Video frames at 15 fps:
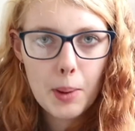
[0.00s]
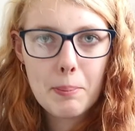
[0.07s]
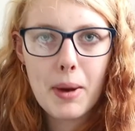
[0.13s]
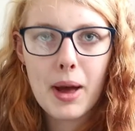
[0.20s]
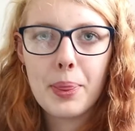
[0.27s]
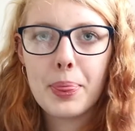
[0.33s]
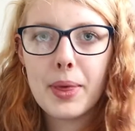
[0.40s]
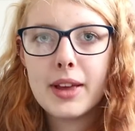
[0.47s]

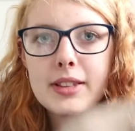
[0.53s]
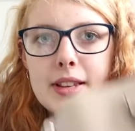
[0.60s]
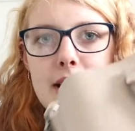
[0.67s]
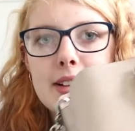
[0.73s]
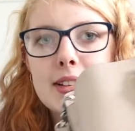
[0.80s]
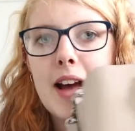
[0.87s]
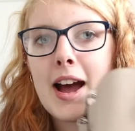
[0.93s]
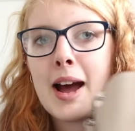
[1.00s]
but this
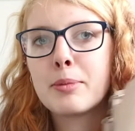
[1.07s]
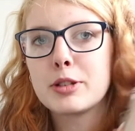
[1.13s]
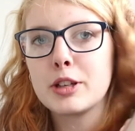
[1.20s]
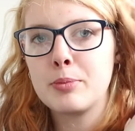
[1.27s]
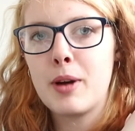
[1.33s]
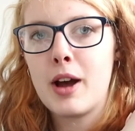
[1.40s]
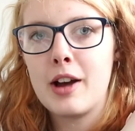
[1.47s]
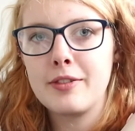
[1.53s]
is
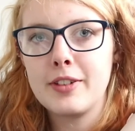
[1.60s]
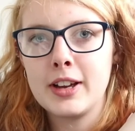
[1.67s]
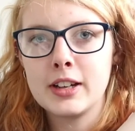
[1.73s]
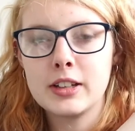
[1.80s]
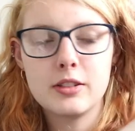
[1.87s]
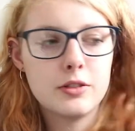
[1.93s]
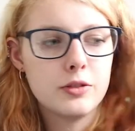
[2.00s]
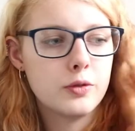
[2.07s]
absolutely
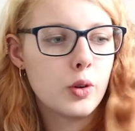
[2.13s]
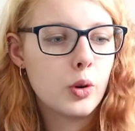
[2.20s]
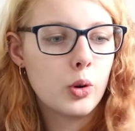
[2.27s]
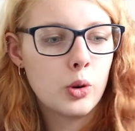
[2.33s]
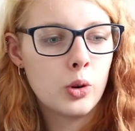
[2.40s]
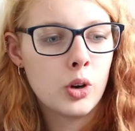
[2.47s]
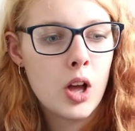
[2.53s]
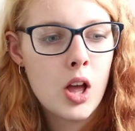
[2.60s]
perfect
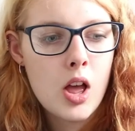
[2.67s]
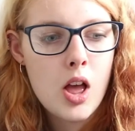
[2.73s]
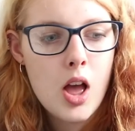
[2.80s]
for